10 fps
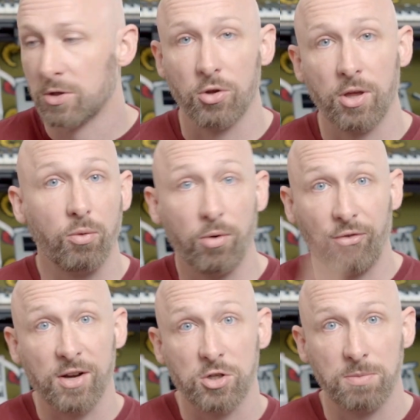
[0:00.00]
that it
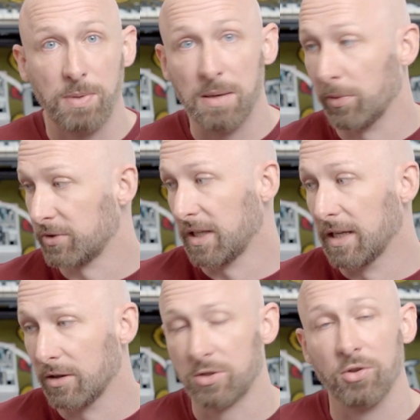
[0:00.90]
refreshes people's
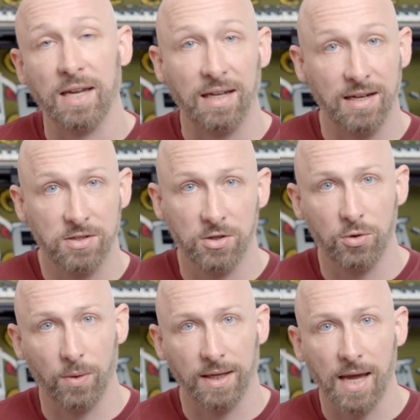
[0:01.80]
ears so they can listen
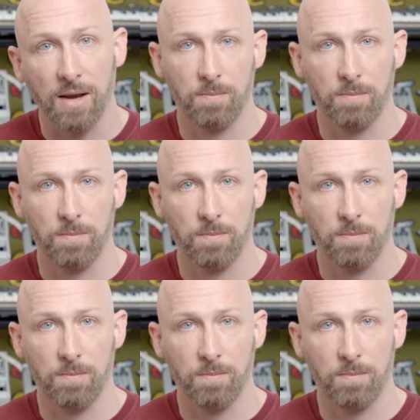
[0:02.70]
to it again.